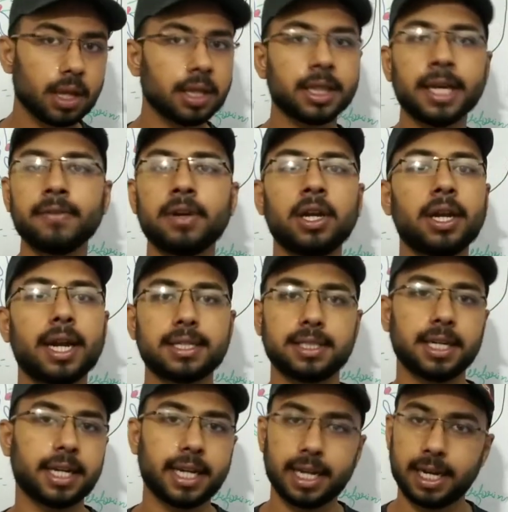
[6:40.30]
They will
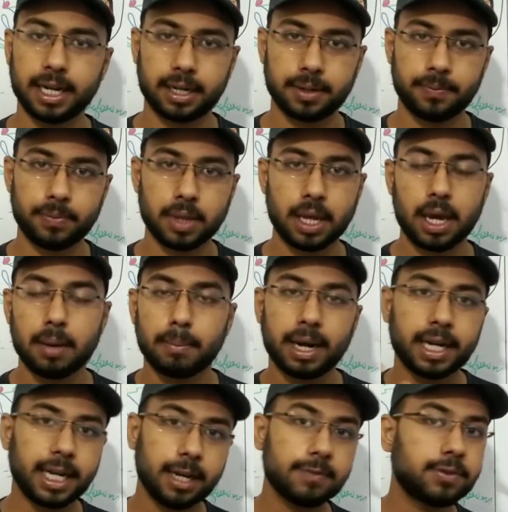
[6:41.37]
doesn't kill it.
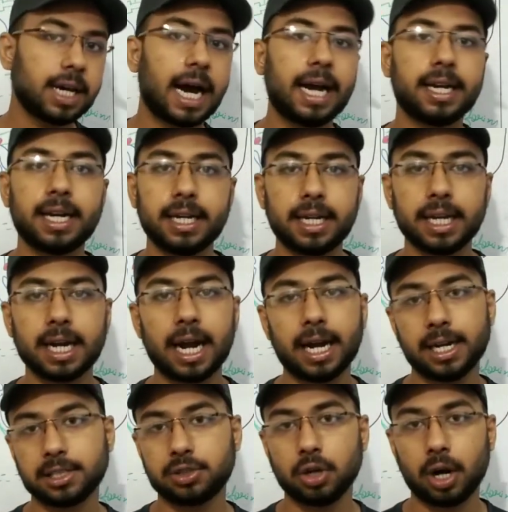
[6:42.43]
But if the identity
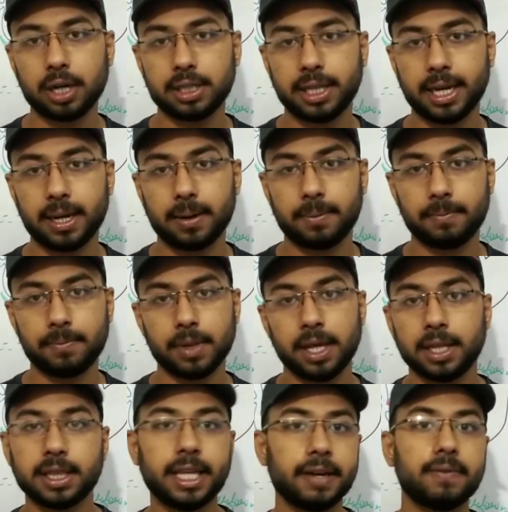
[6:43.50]
card is not there,
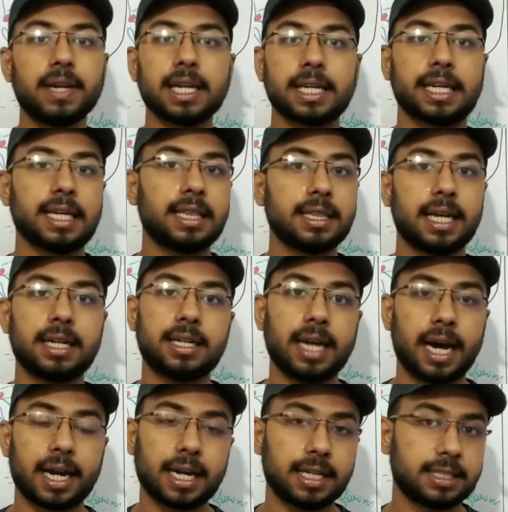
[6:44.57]
they will kill that
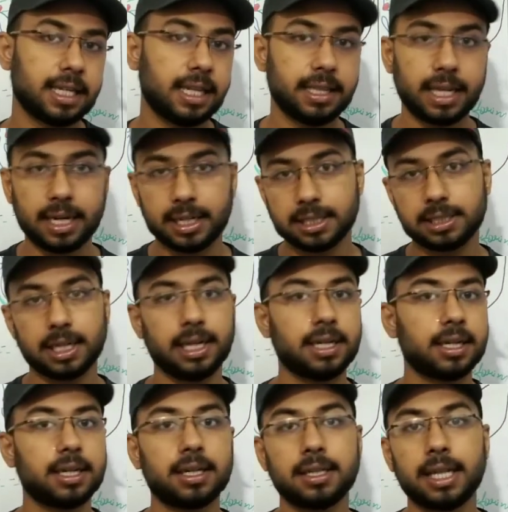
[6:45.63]
target cell. That is
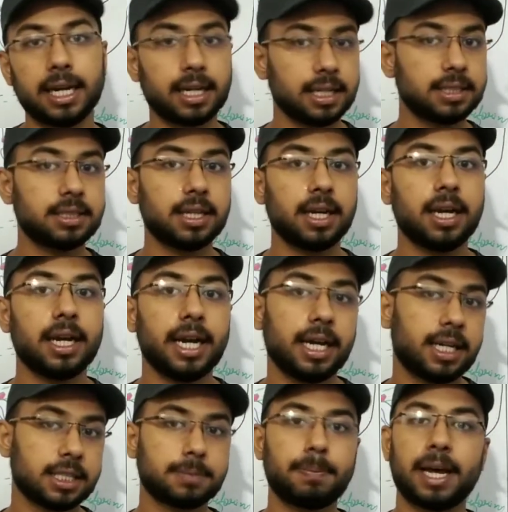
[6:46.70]

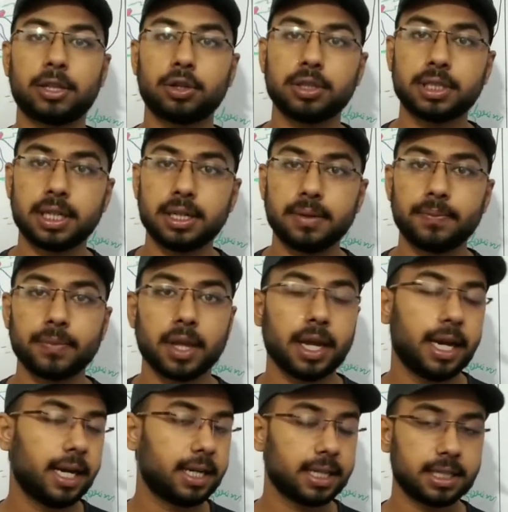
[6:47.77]
pathogen.
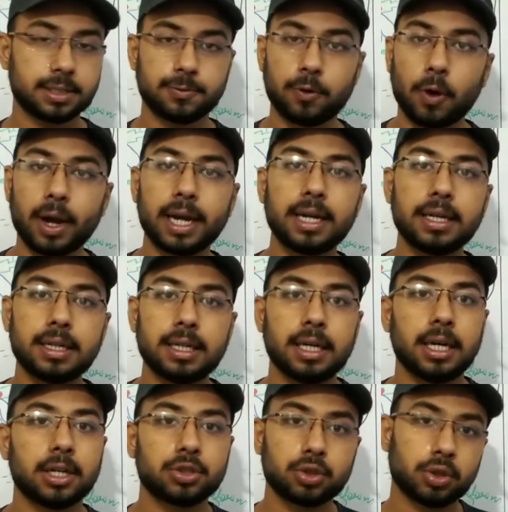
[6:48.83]
It is foreign.
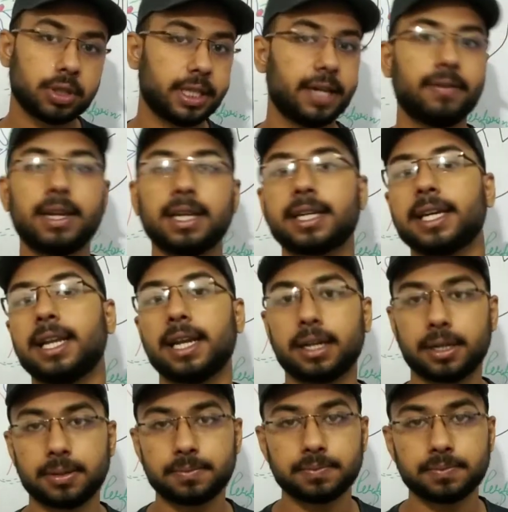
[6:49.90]
So they will kill it.